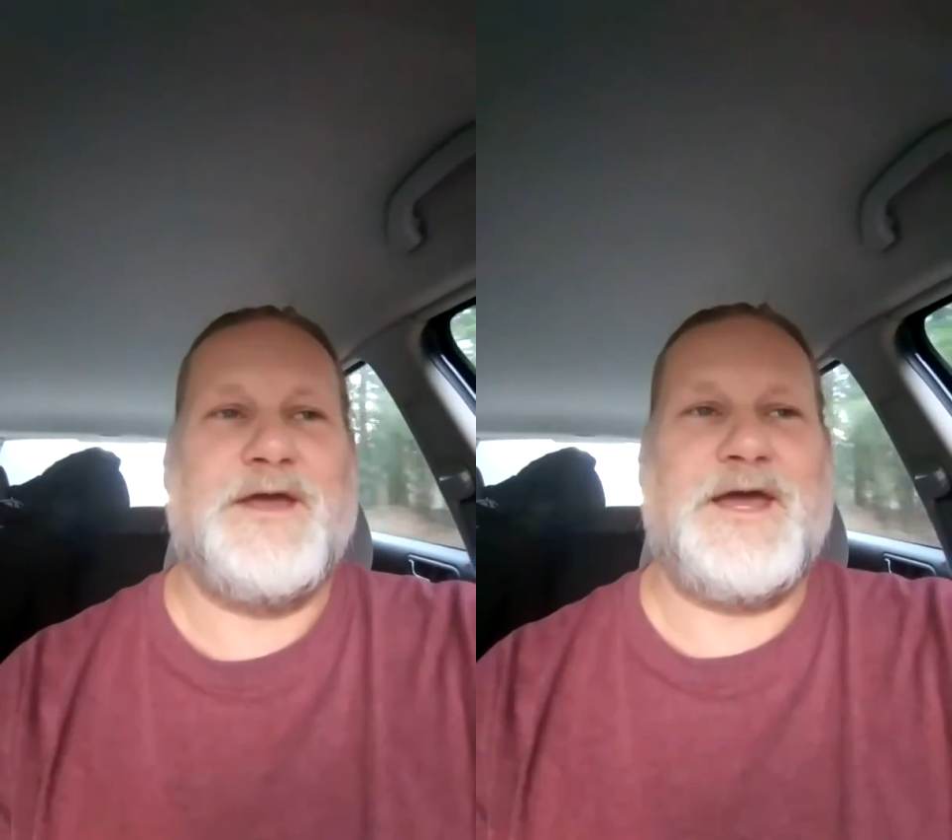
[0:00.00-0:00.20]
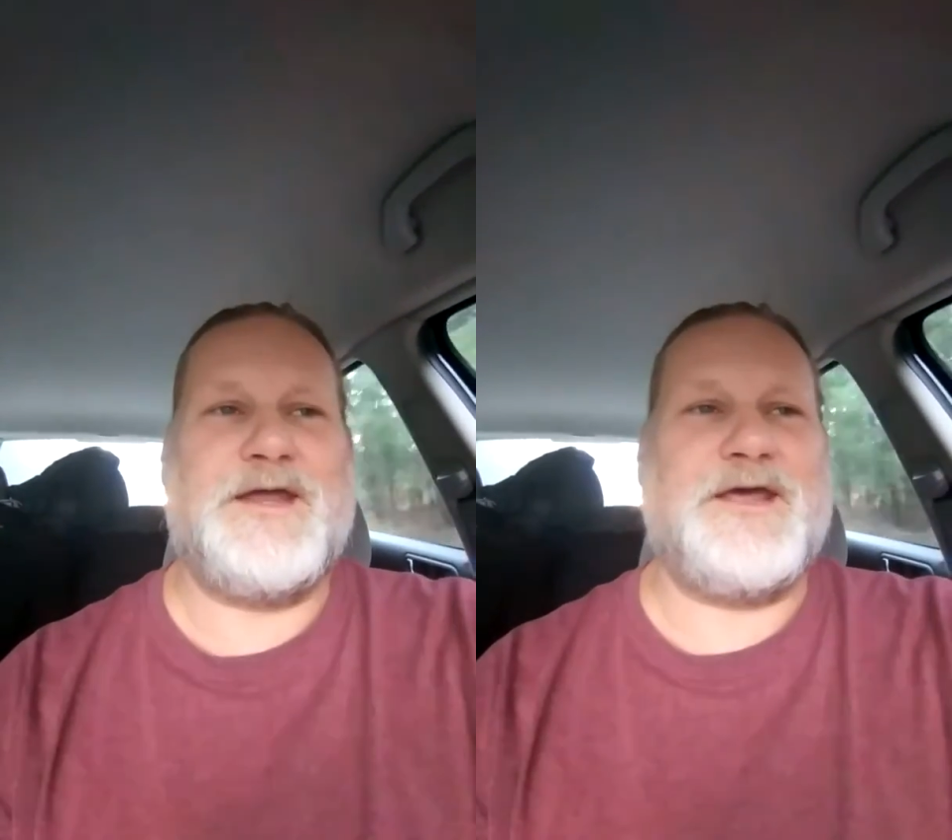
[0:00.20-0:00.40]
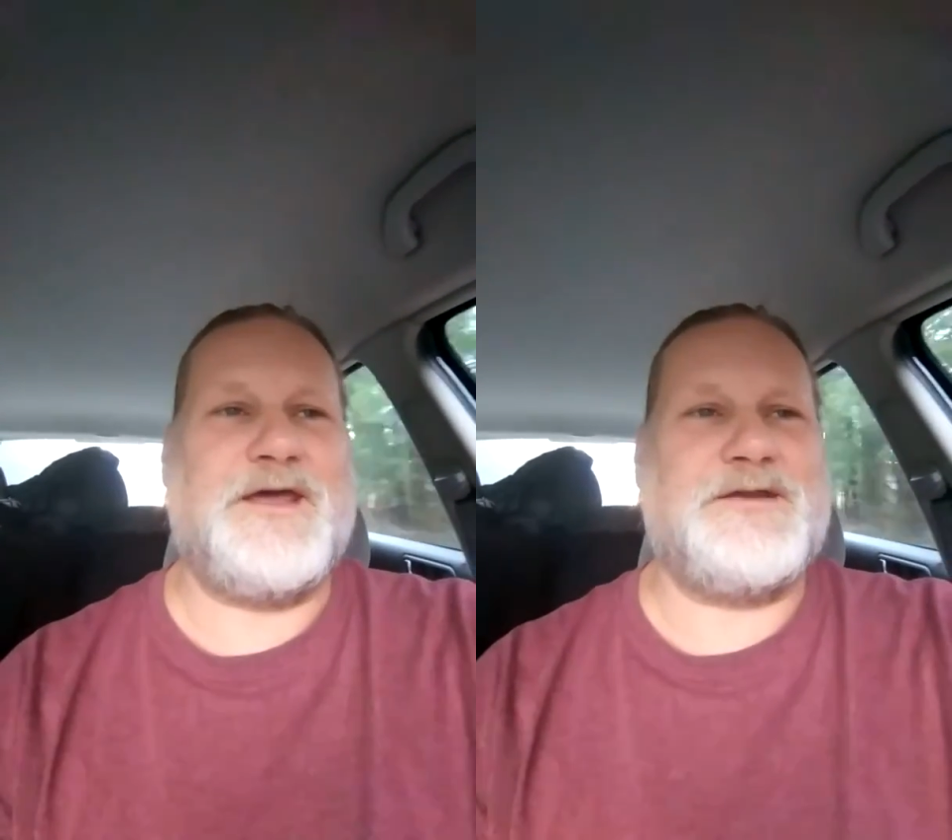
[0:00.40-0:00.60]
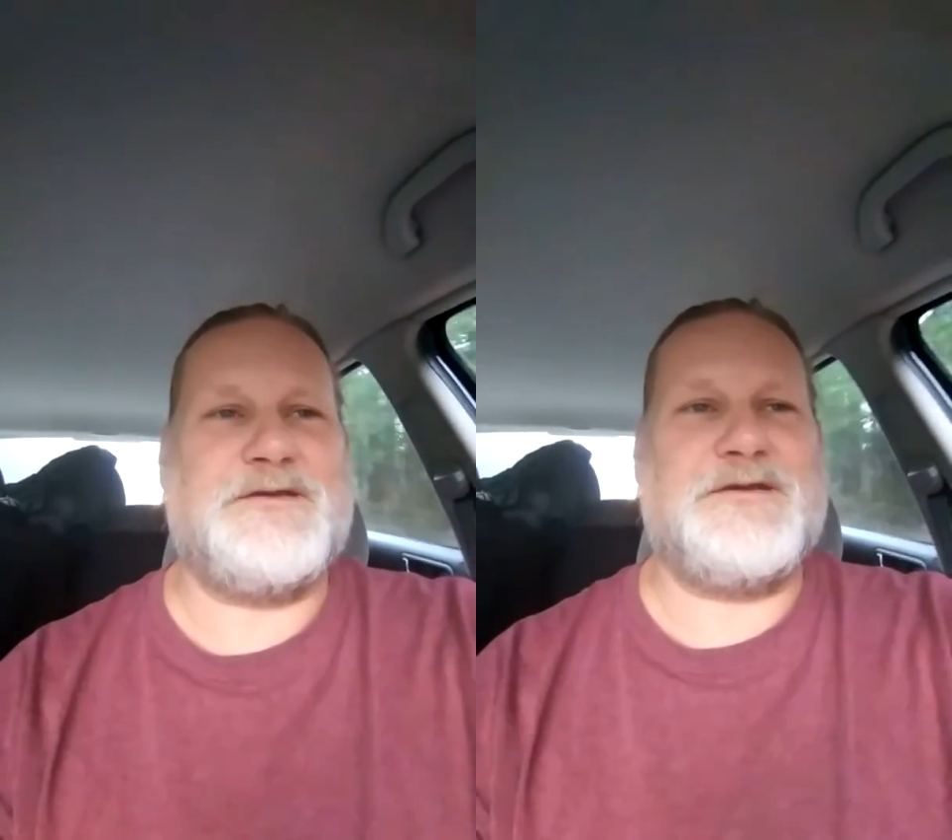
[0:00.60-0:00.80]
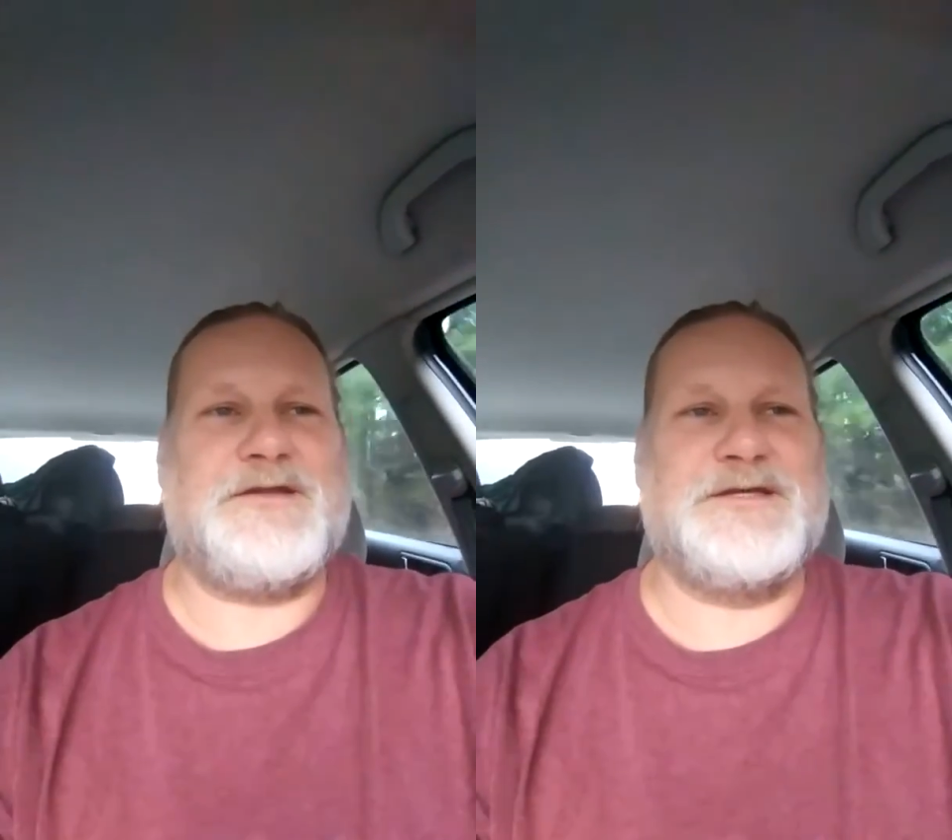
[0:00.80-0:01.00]
And
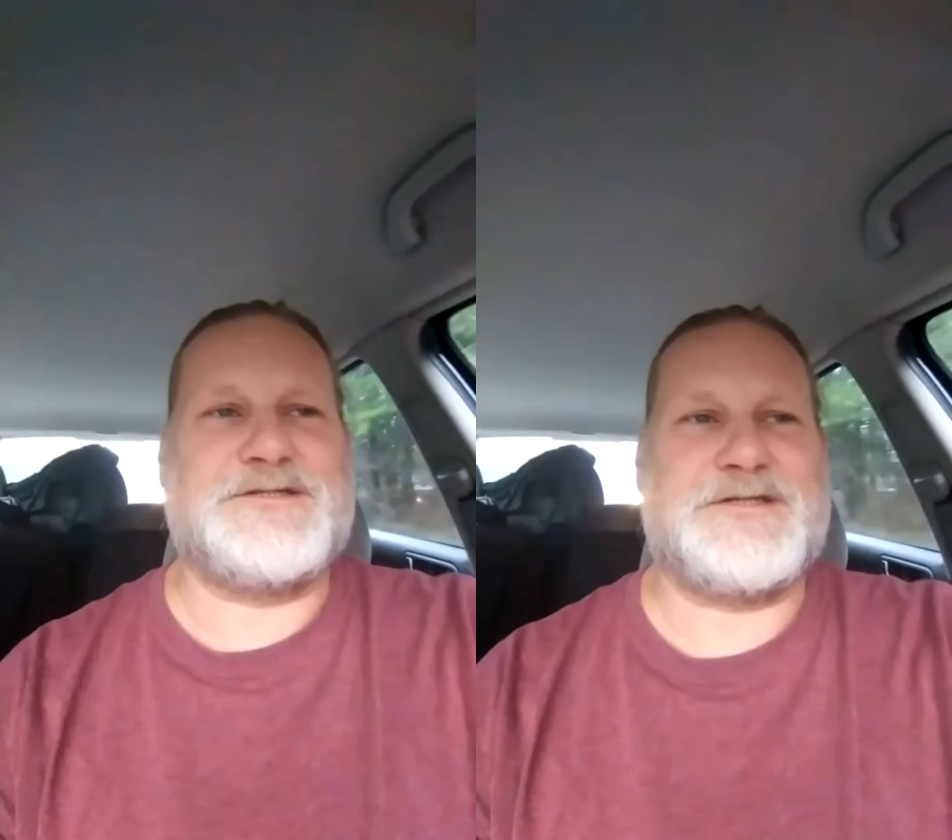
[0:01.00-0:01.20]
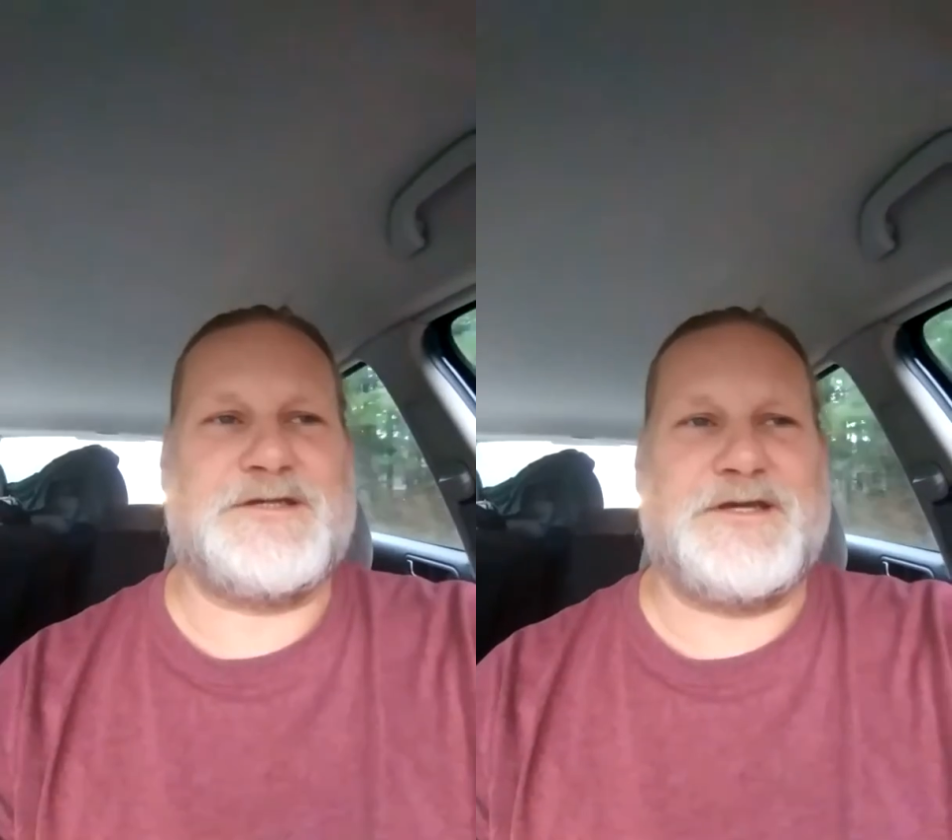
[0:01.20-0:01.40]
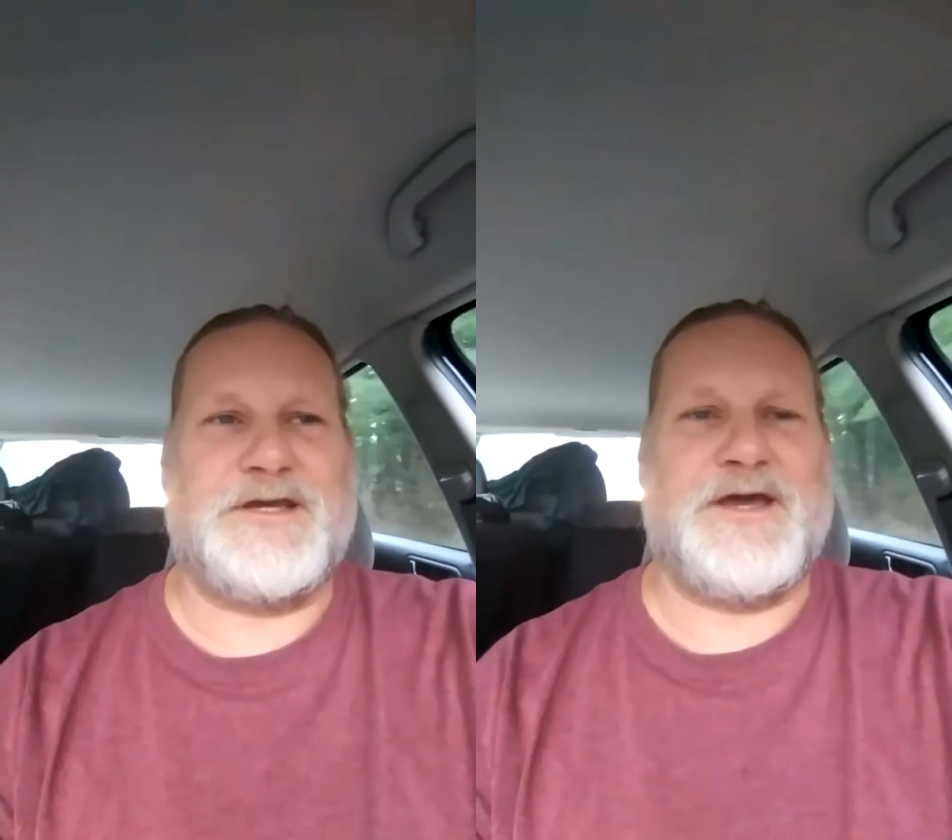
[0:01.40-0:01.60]
then instantly